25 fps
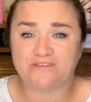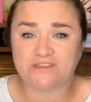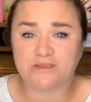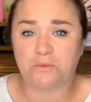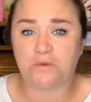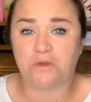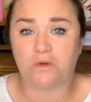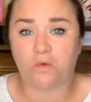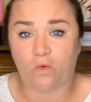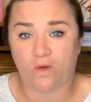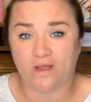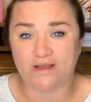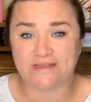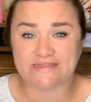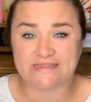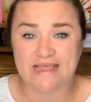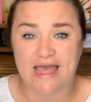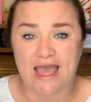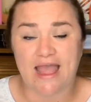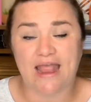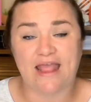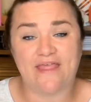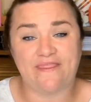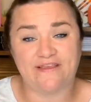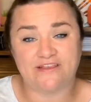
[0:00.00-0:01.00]
if someone wants
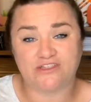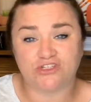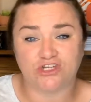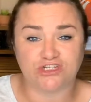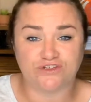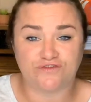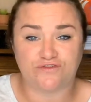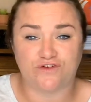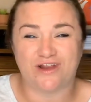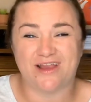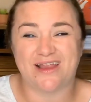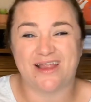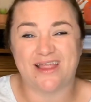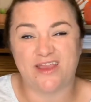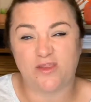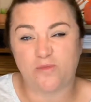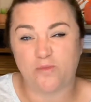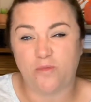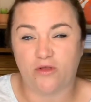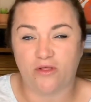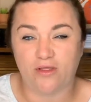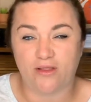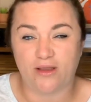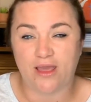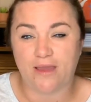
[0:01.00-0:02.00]
that and they search for it and you
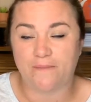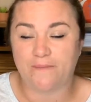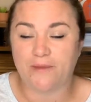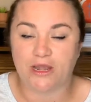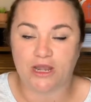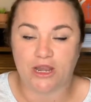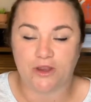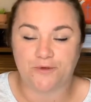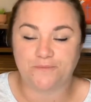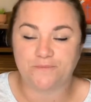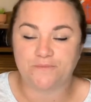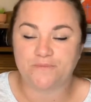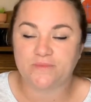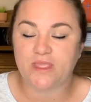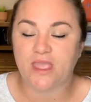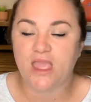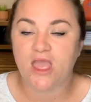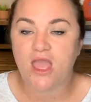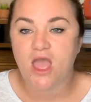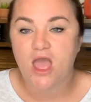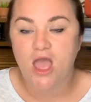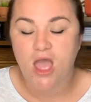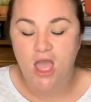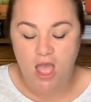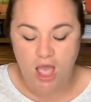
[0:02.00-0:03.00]
pull it up, you know.
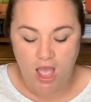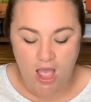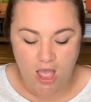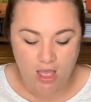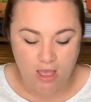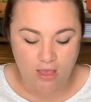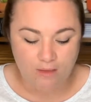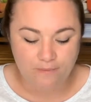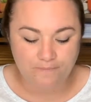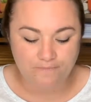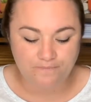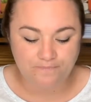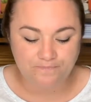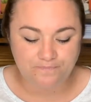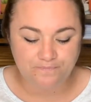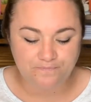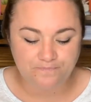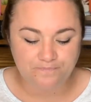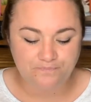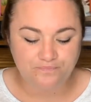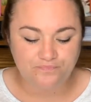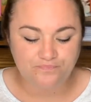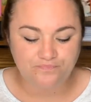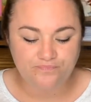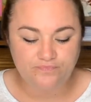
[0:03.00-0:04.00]
Um,
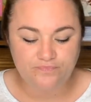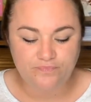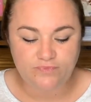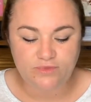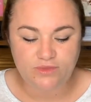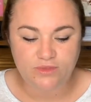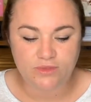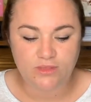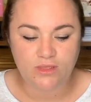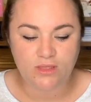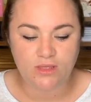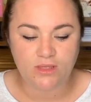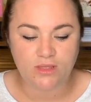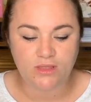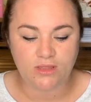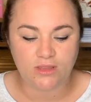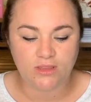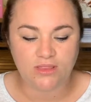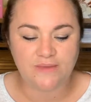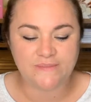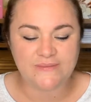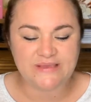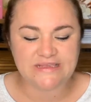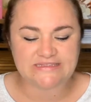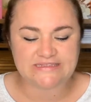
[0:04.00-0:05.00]

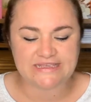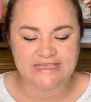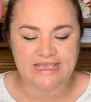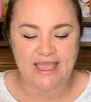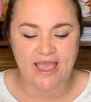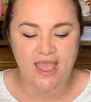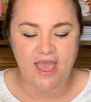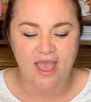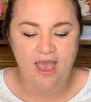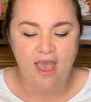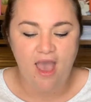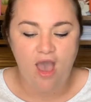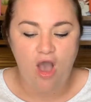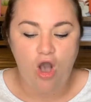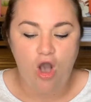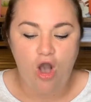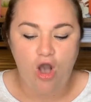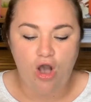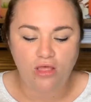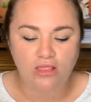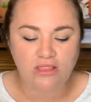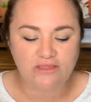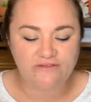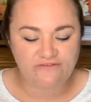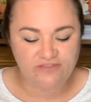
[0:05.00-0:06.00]
let me see.
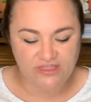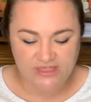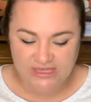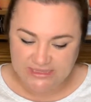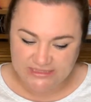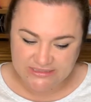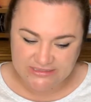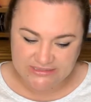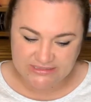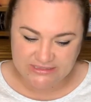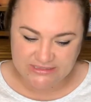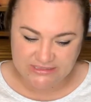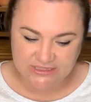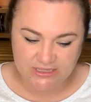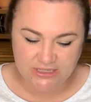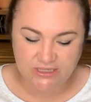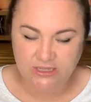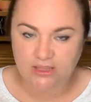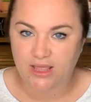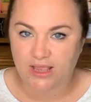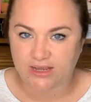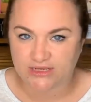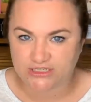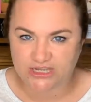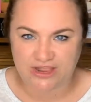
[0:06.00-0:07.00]
All of this,
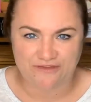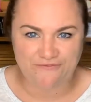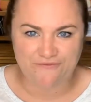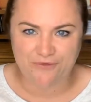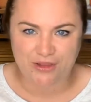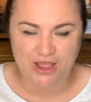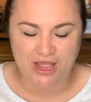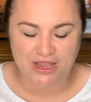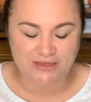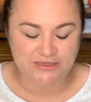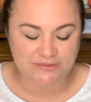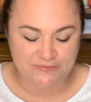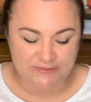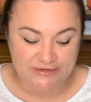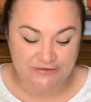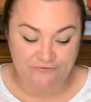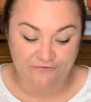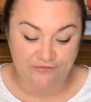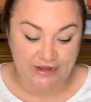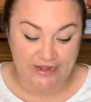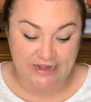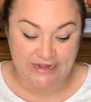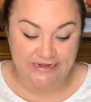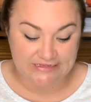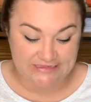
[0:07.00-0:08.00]
actually, I forgot, been
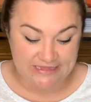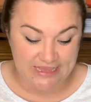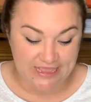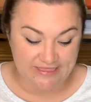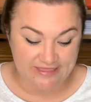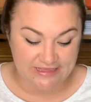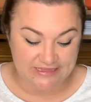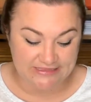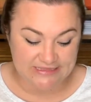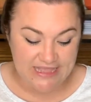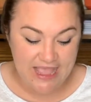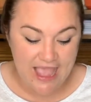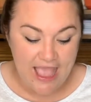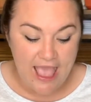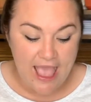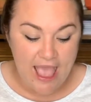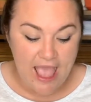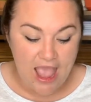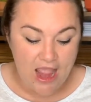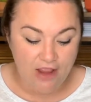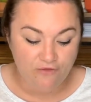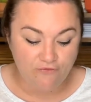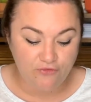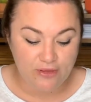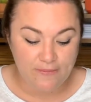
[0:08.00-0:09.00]
forgetting to say this.
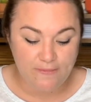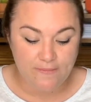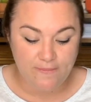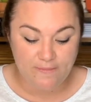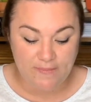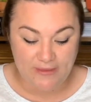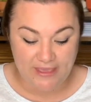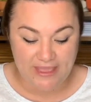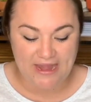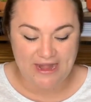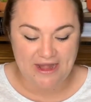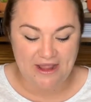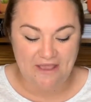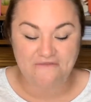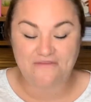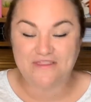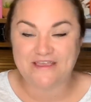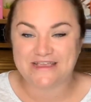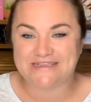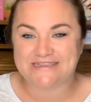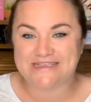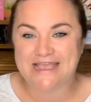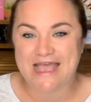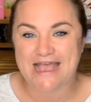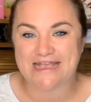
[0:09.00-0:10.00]
Every bit of
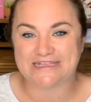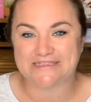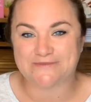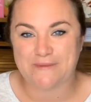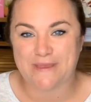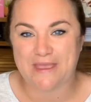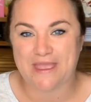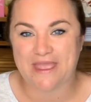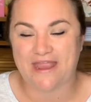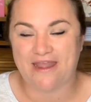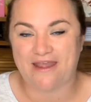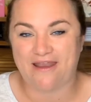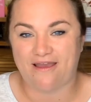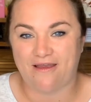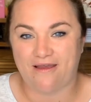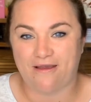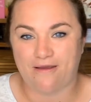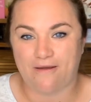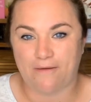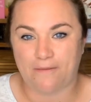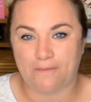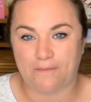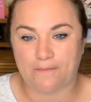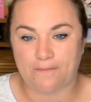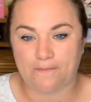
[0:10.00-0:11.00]
this has been
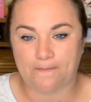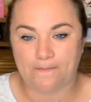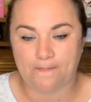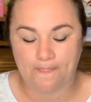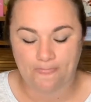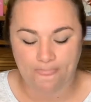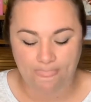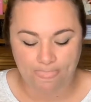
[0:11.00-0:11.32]
um,